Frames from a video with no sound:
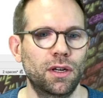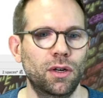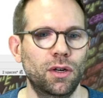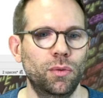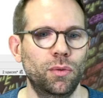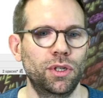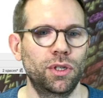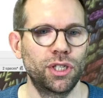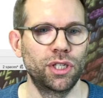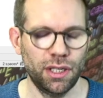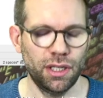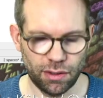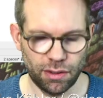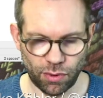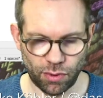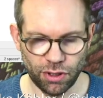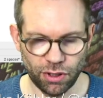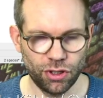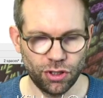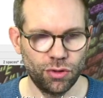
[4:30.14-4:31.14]
We just
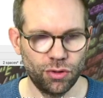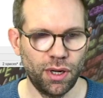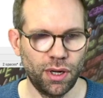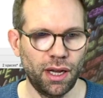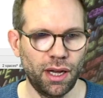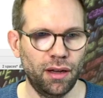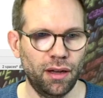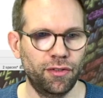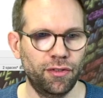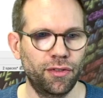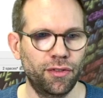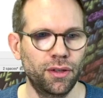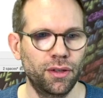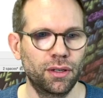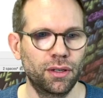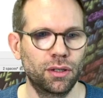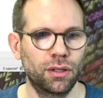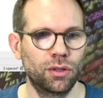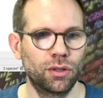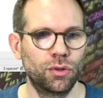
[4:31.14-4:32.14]
want to have
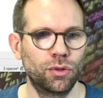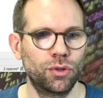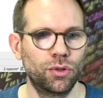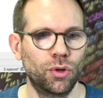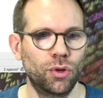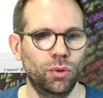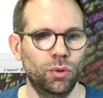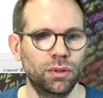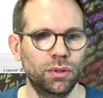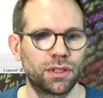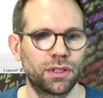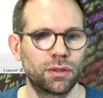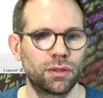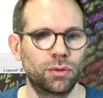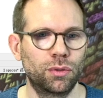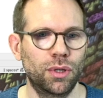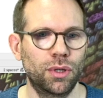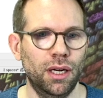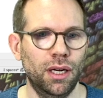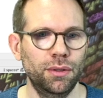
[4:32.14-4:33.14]
the roles
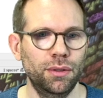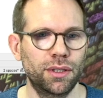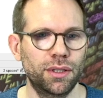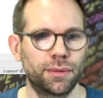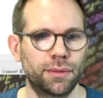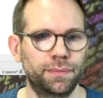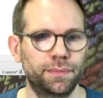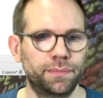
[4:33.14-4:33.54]
route.